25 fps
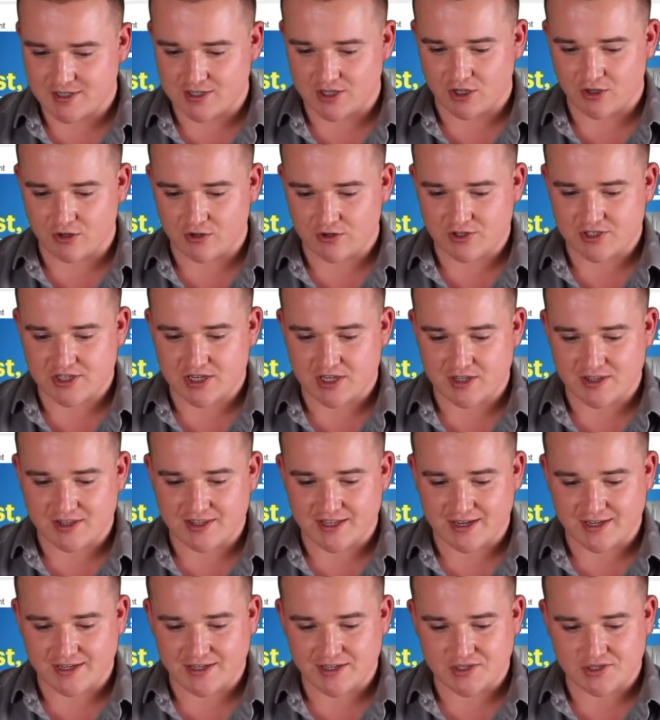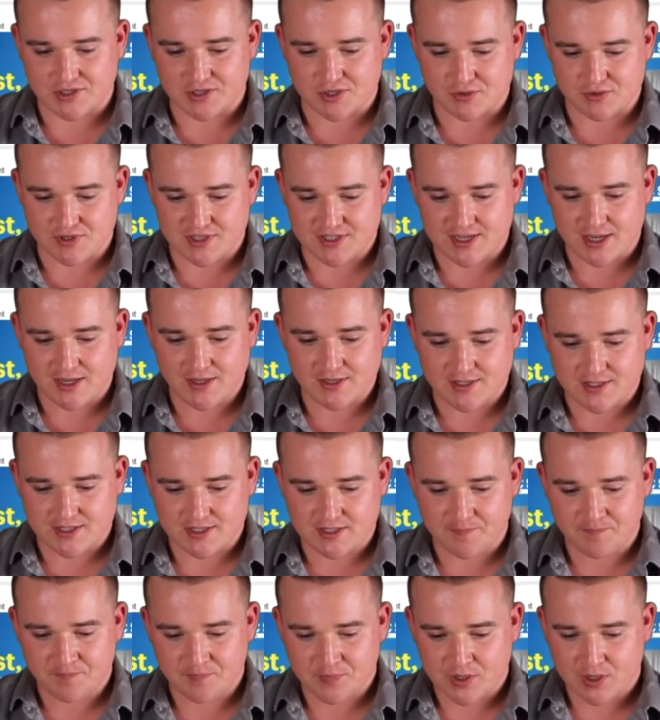dollars and ninety-two
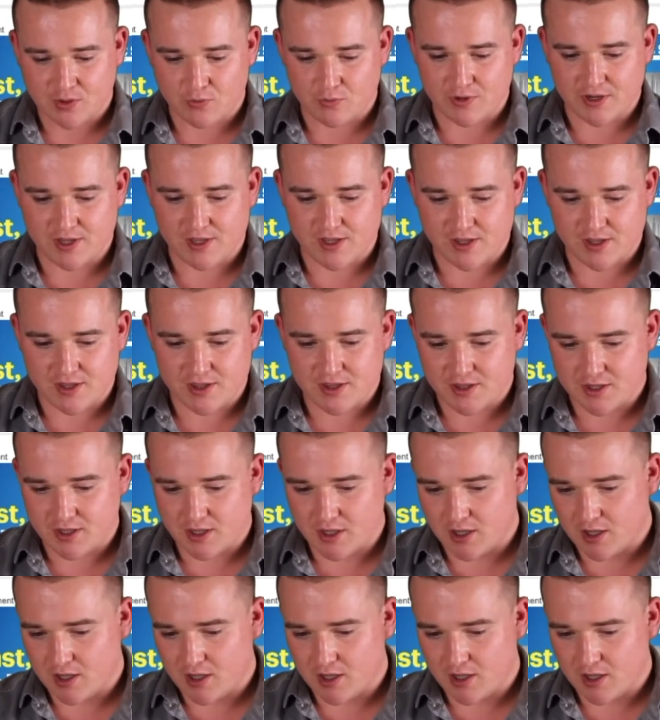cents with